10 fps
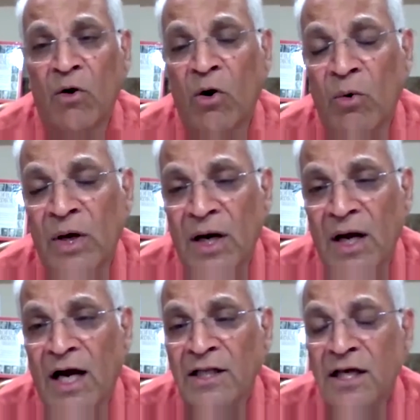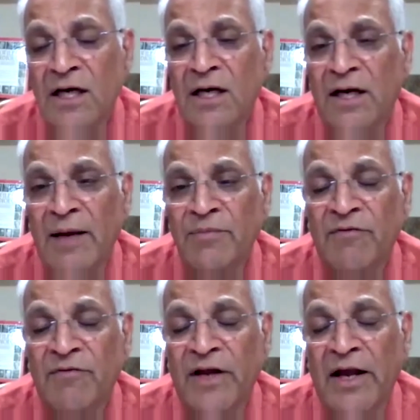over other
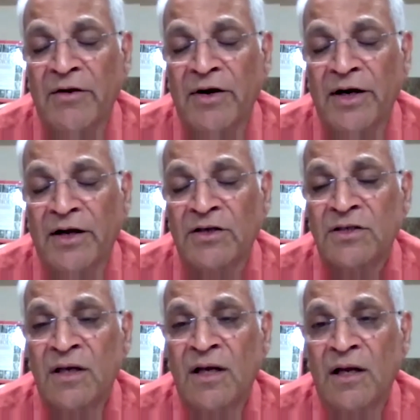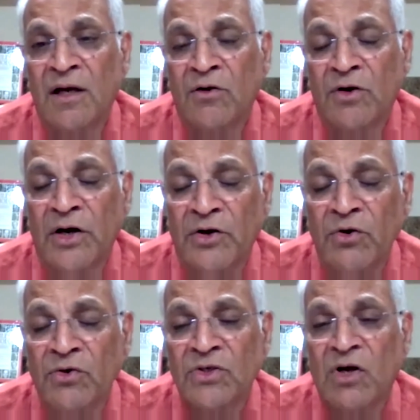types of diuretics to
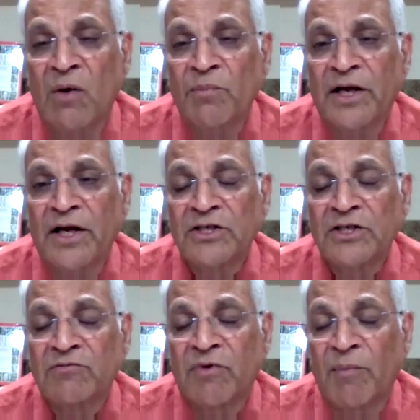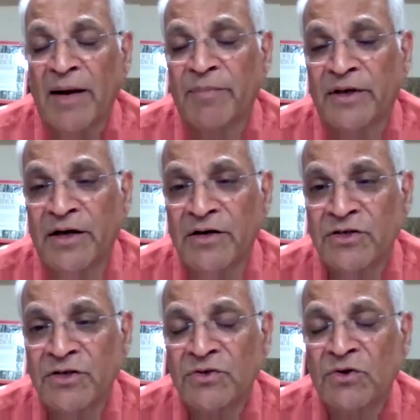reduce complications from
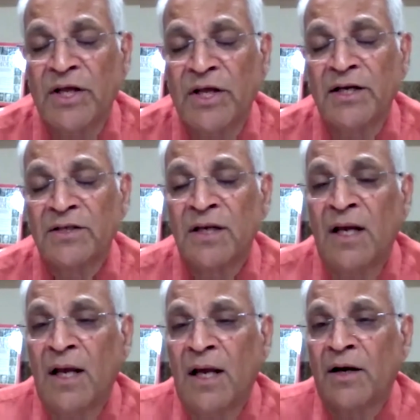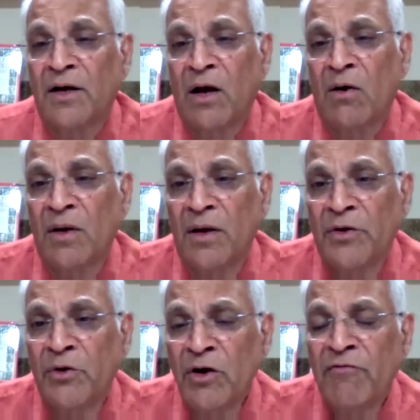hypertension. So there is now
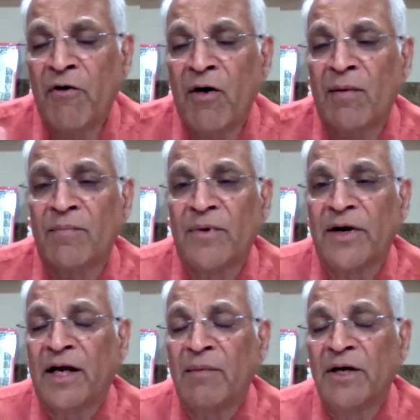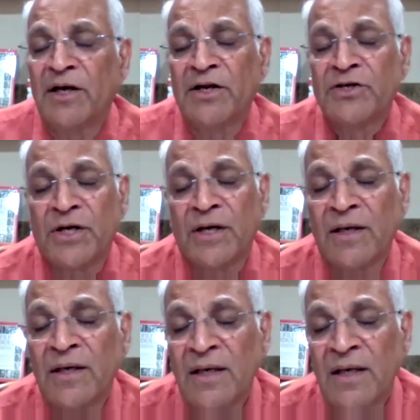uniform
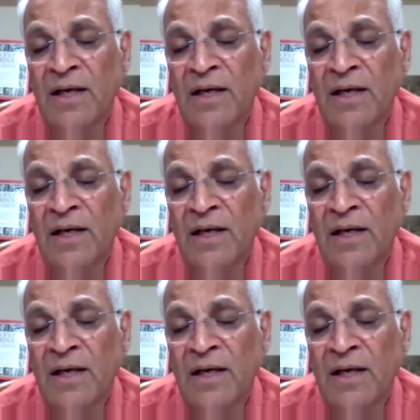recommendation